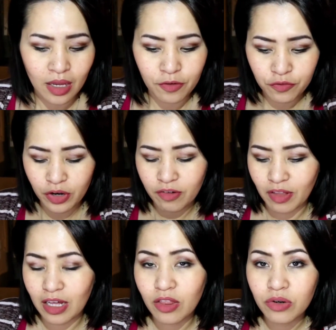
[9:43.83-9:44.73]
in front
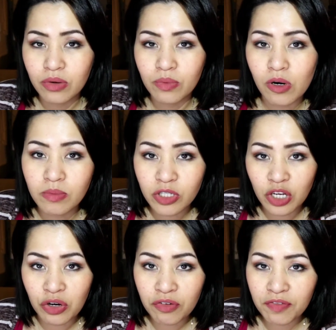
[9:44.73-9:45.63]
of like a little warm
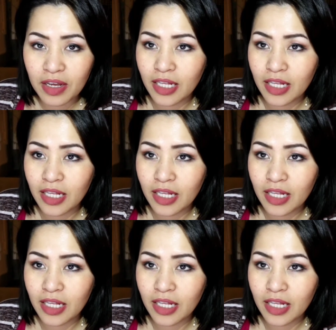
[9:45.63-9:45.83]
stove,